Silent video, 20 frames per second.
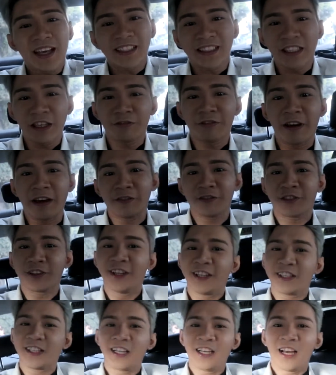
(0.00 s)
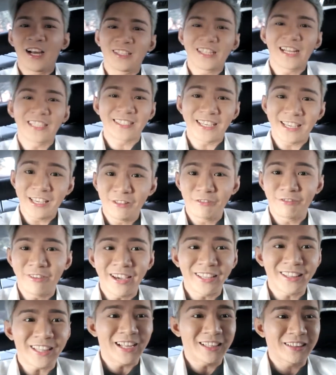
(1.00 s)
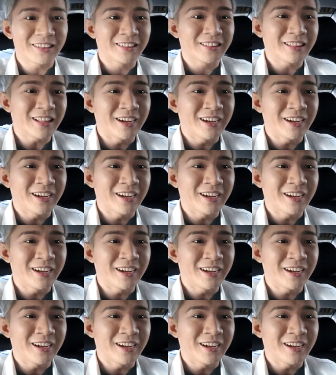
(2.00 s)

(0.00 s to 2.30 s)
kasi 5:30 ang nasa invite at